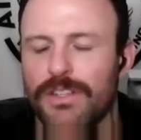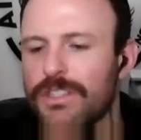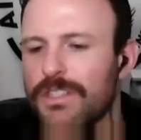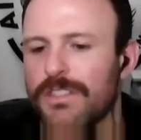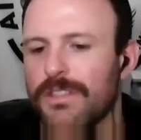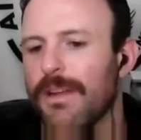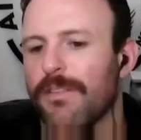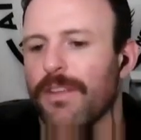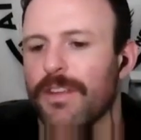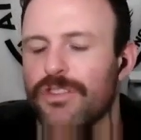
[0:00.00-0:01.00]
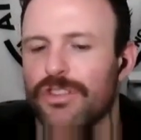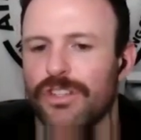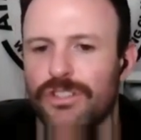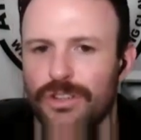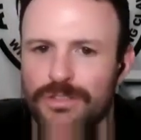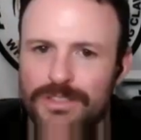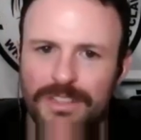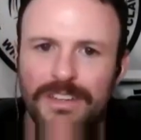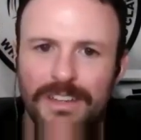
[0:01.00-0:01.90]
just because of the amount of like shit jokes,